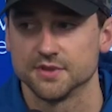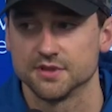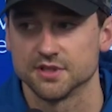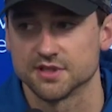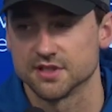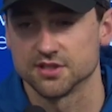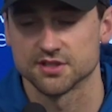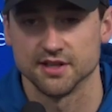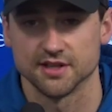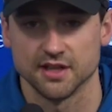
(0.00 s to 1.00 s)
just it just
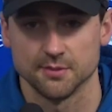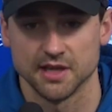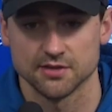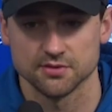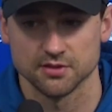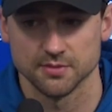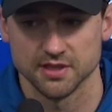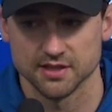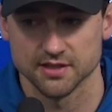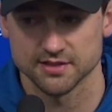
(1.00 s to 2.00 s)
kind of came naturally to
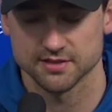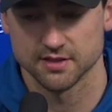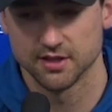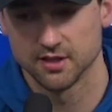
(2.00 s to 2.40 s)
me. I guess